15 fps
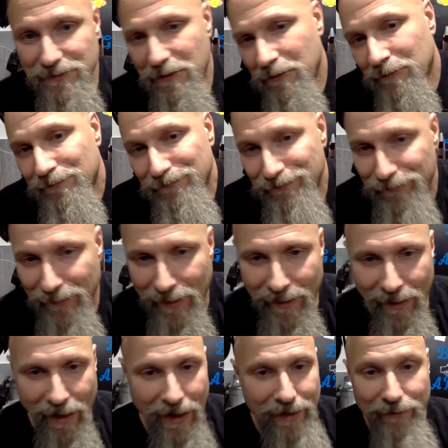So
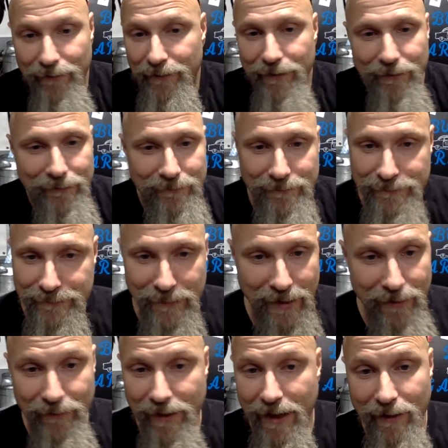I don't know. I
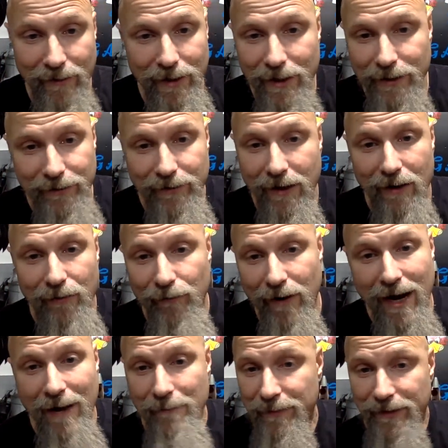don't know how
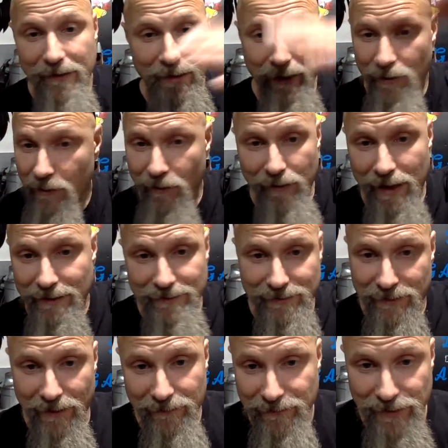rapidly all that
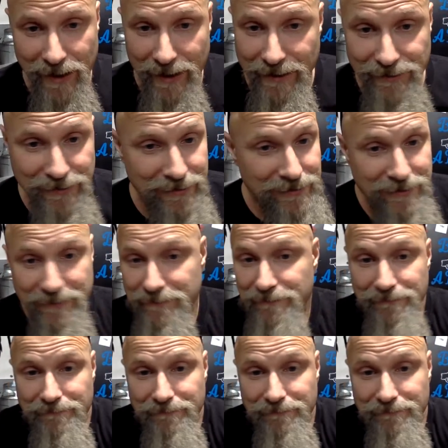stuff changes,